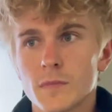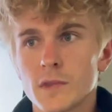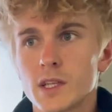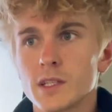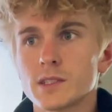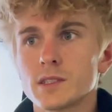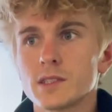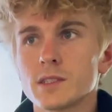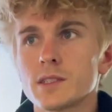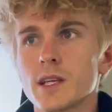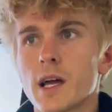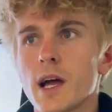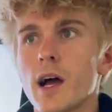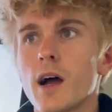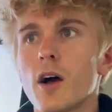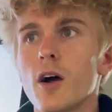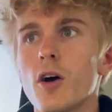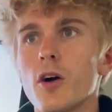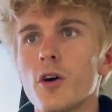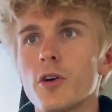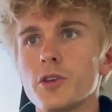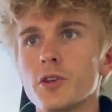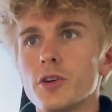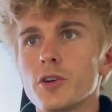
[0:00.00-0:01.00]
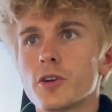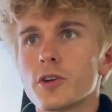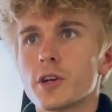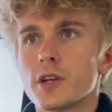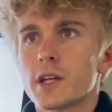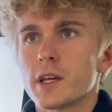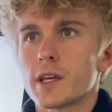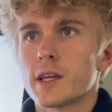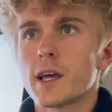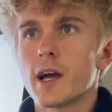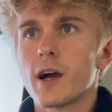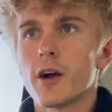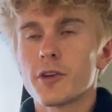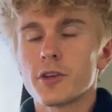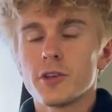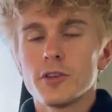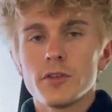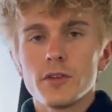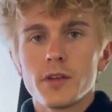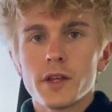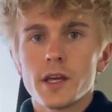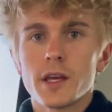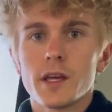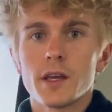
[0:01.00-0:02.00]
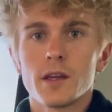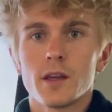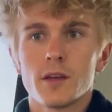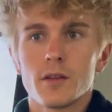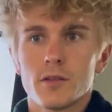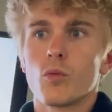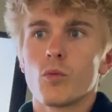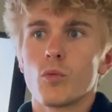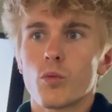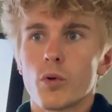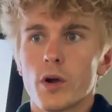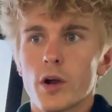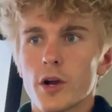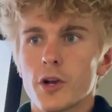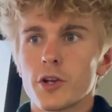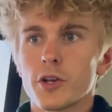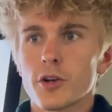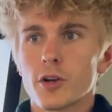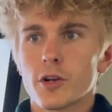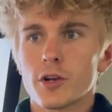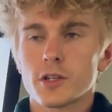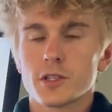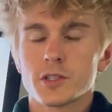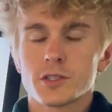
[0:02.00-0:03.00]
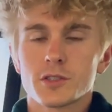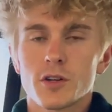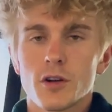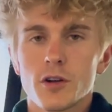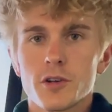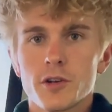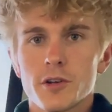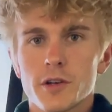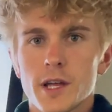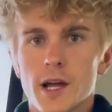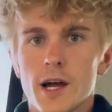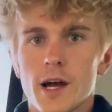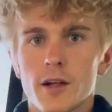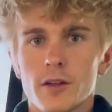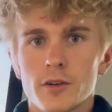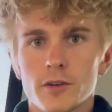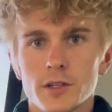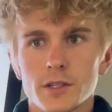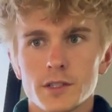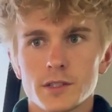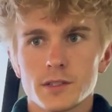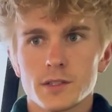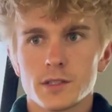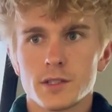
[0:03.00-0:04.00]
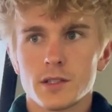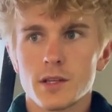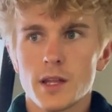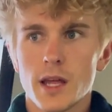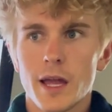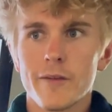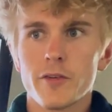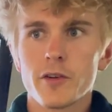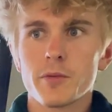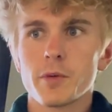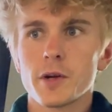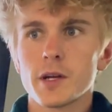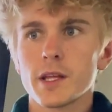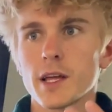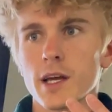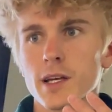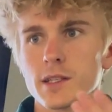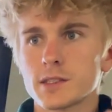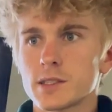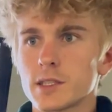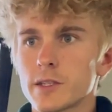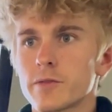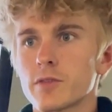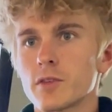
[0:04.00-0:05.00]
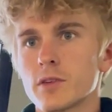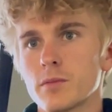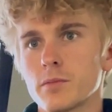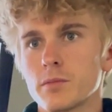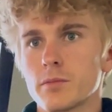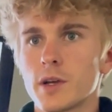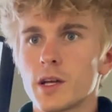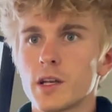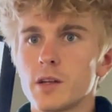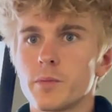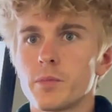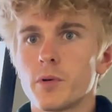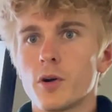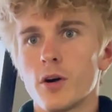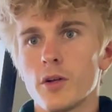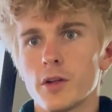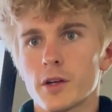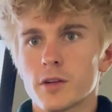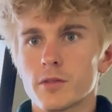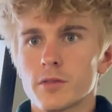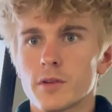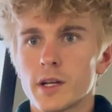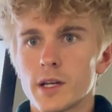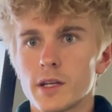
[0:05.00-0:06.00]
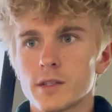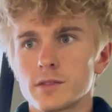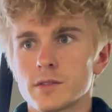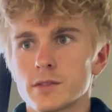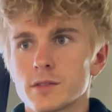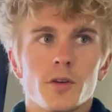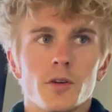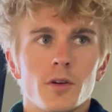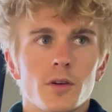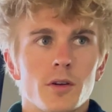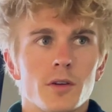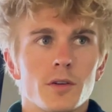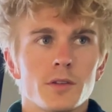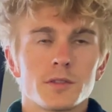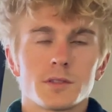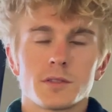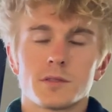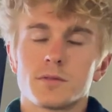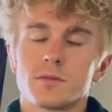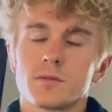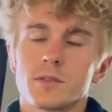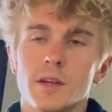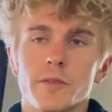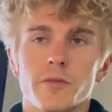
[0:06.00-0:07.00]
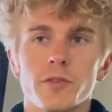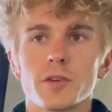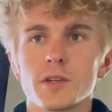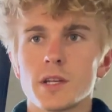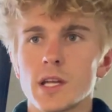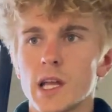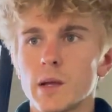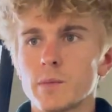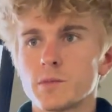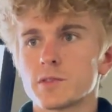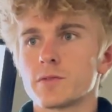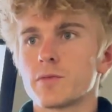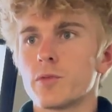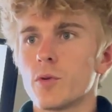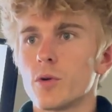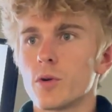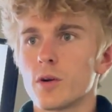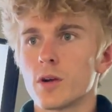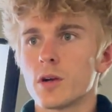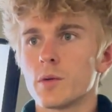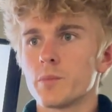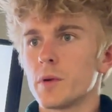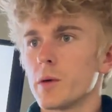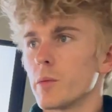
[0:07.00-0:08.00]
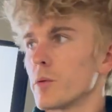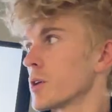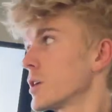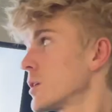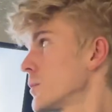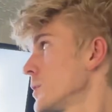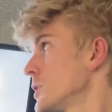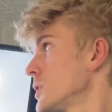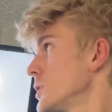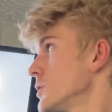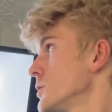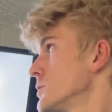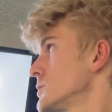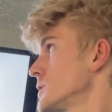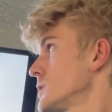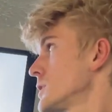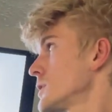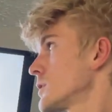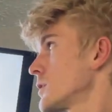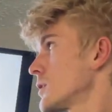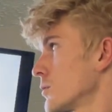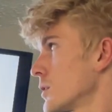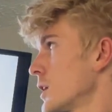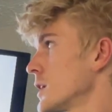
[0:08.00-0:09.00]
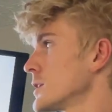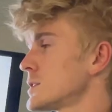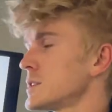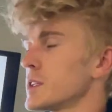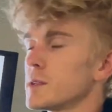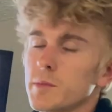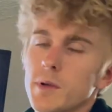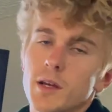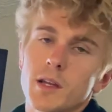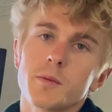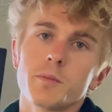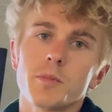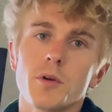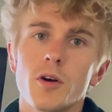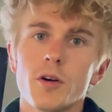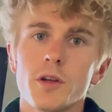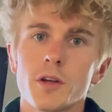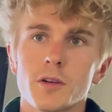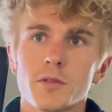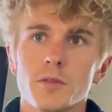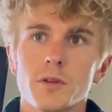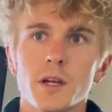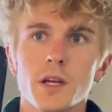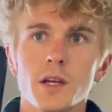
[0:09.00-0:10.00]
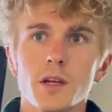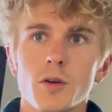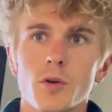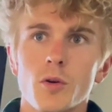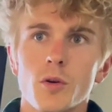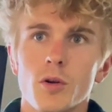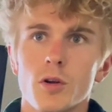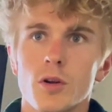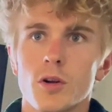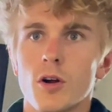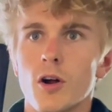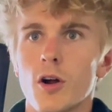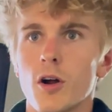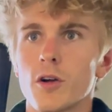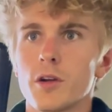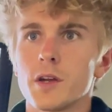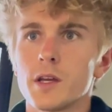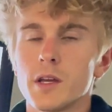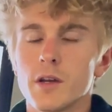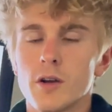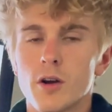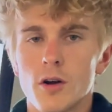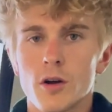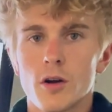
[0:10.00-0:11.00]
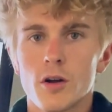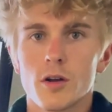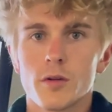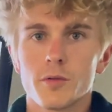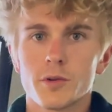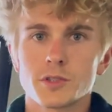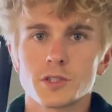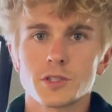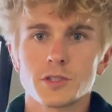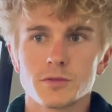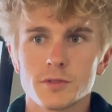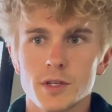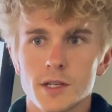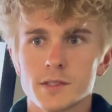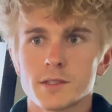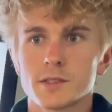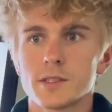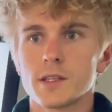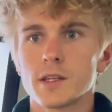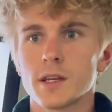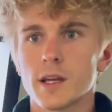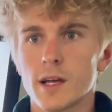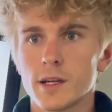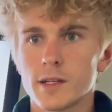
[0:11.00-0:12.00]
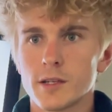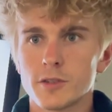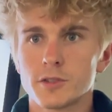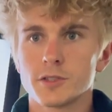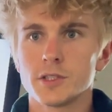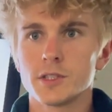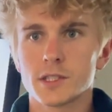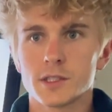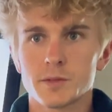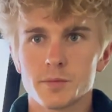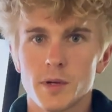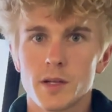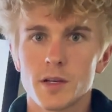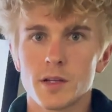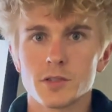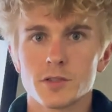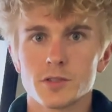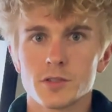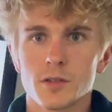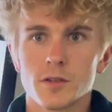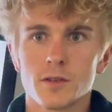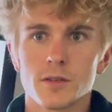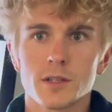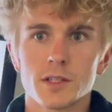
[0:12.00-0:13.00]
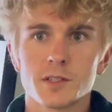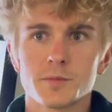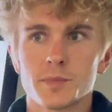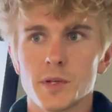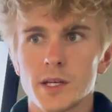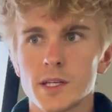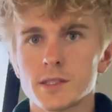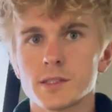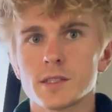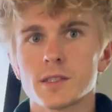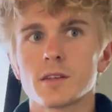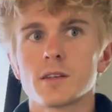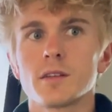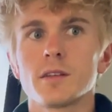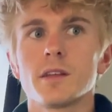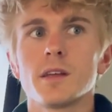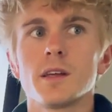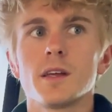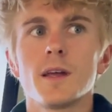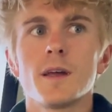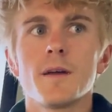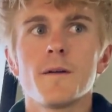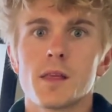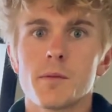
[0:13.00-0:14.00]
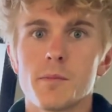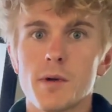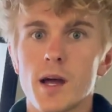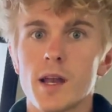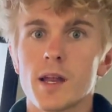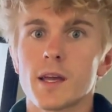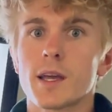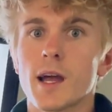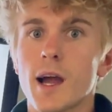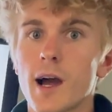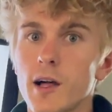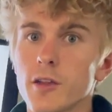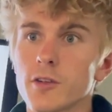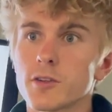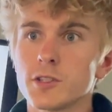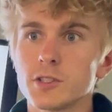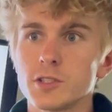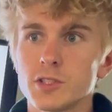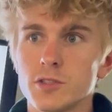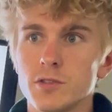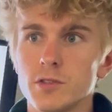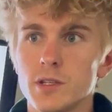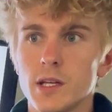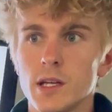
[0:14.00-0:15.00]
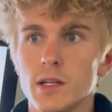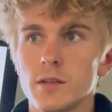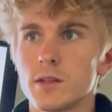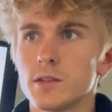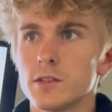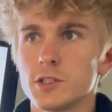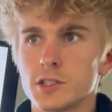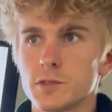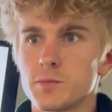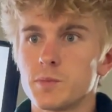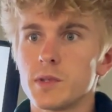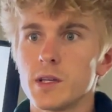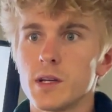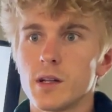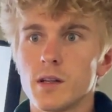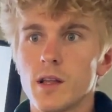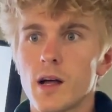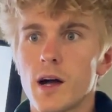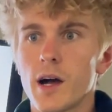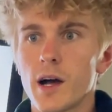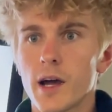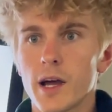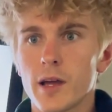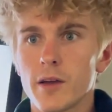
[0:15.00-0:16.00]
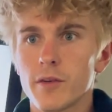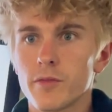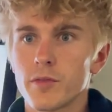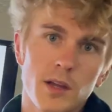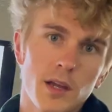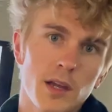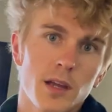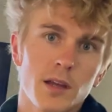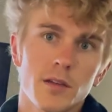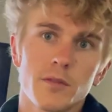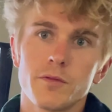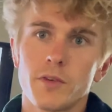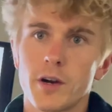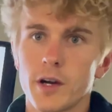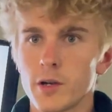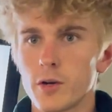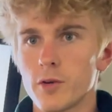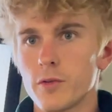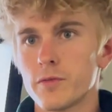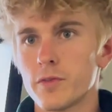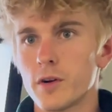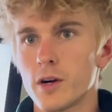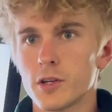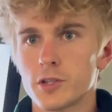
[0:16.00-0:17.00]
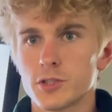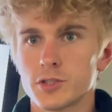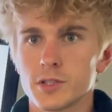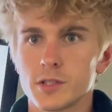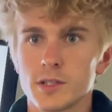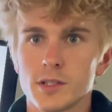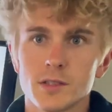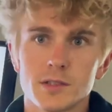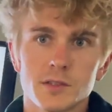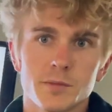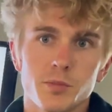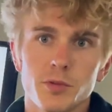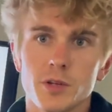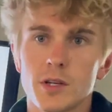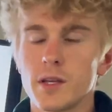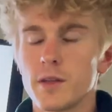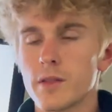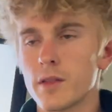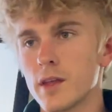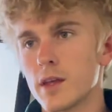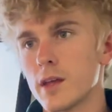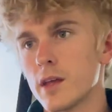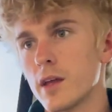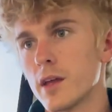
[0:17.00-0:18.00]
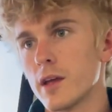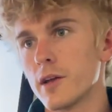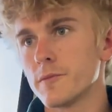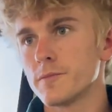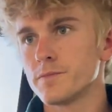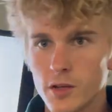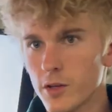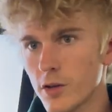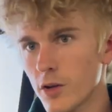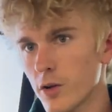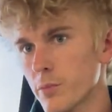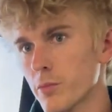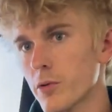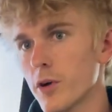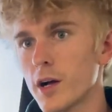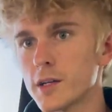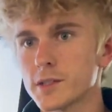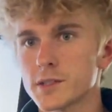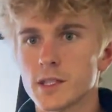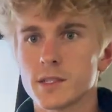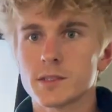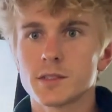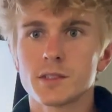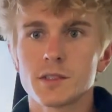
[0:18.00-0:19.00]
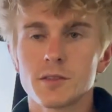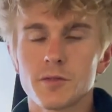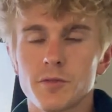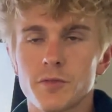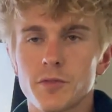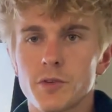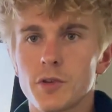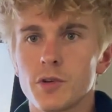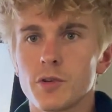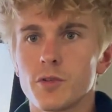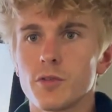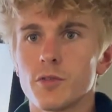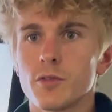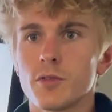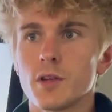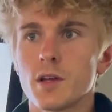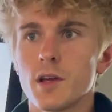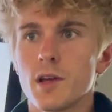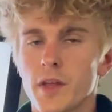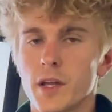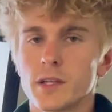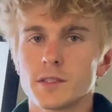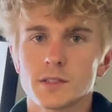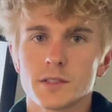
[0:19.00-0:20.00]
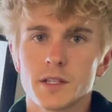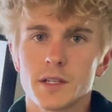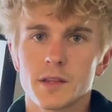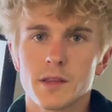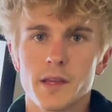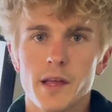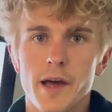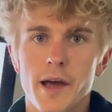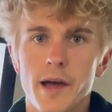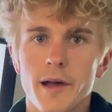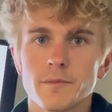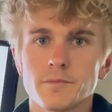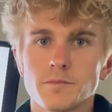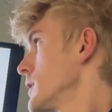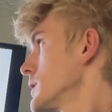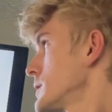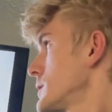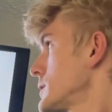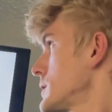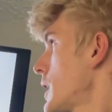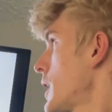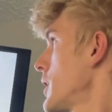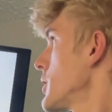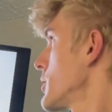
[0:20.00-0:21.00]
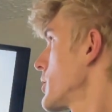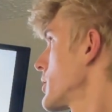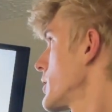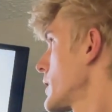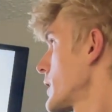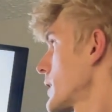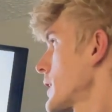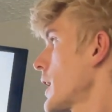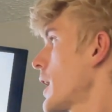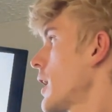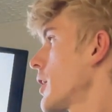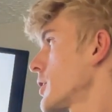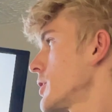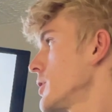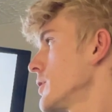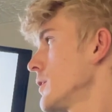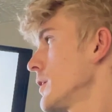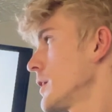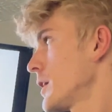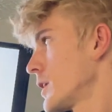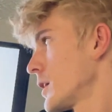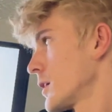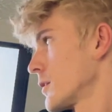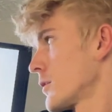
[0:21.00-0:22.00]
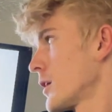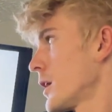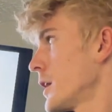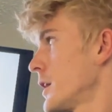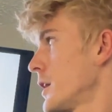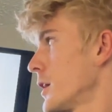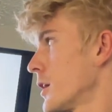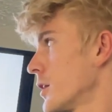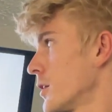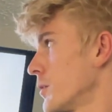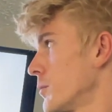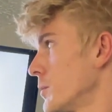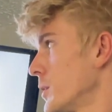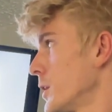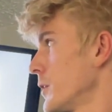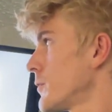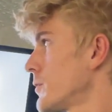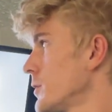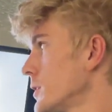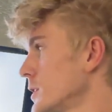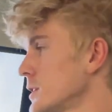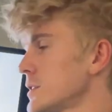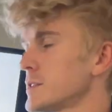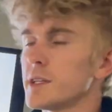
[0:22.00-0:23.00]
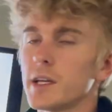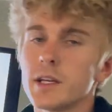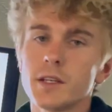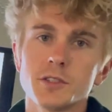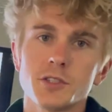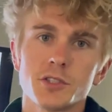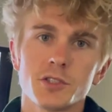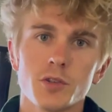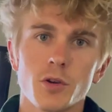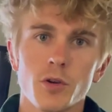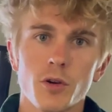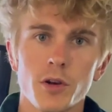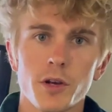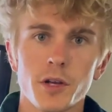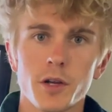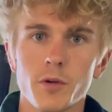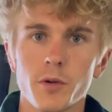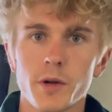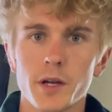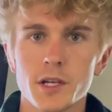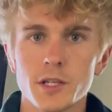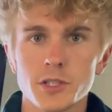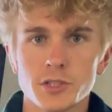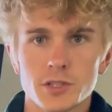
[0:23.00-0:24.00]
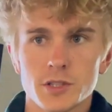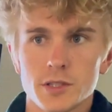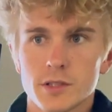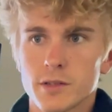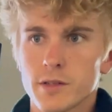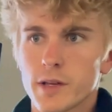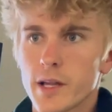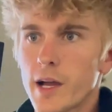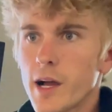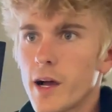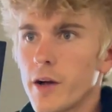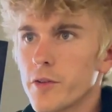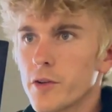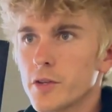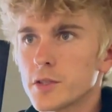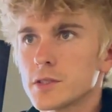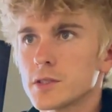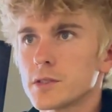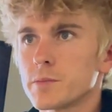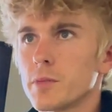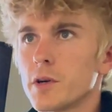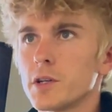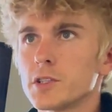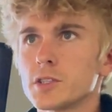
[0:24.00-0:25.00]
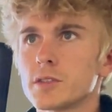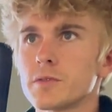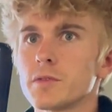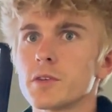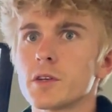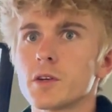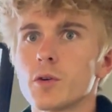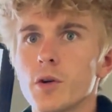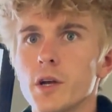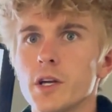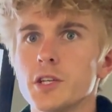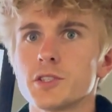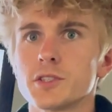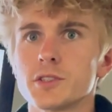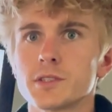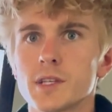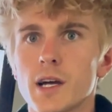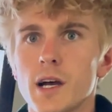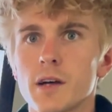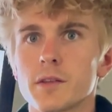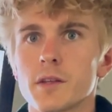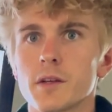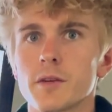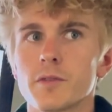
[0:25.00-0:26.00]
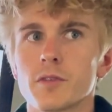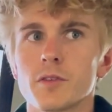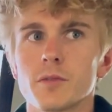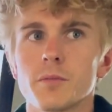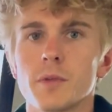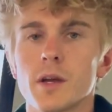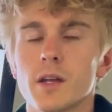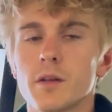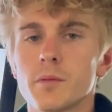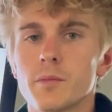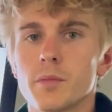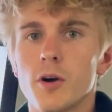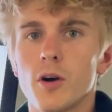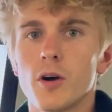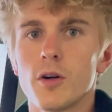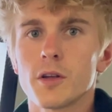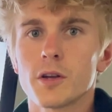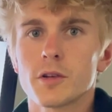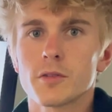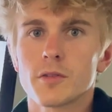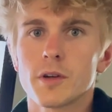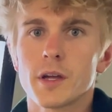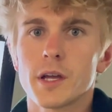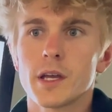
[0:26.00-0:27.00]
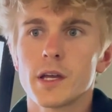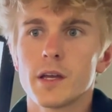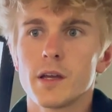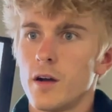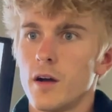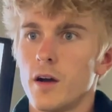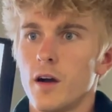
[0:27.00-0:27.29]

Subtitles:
This is how you're gonna calculate where you're gonna start your calories. Everybody has different metabolic rates. There's different names for it, but we're gonna be using resting metabolic rate, or RER, which is resting energy expenditure. And it's basically the amount of calories you need to just be alive and vital functions, breathing, processing food, things like that. This is how you're gonna calculate it right here. Mifflin-St. Jeor equation. Now, there's a bunch of equations out there for metabolic rate.